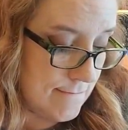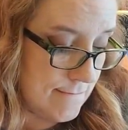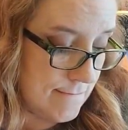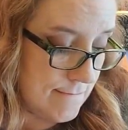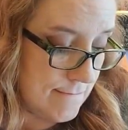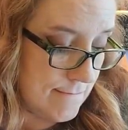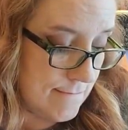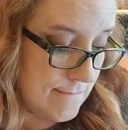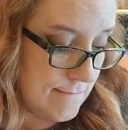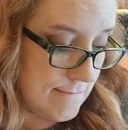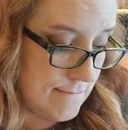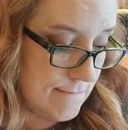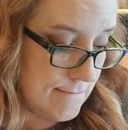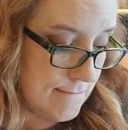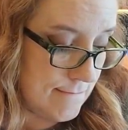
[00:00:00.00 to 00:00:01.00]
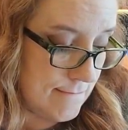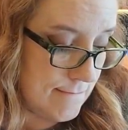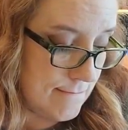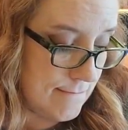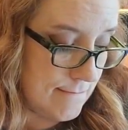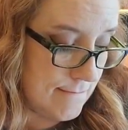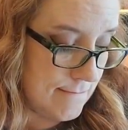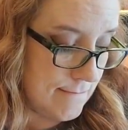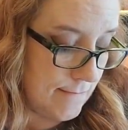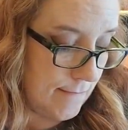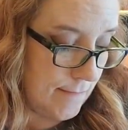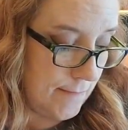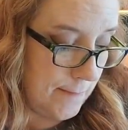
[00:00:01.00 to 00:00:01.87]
Nobody speaks.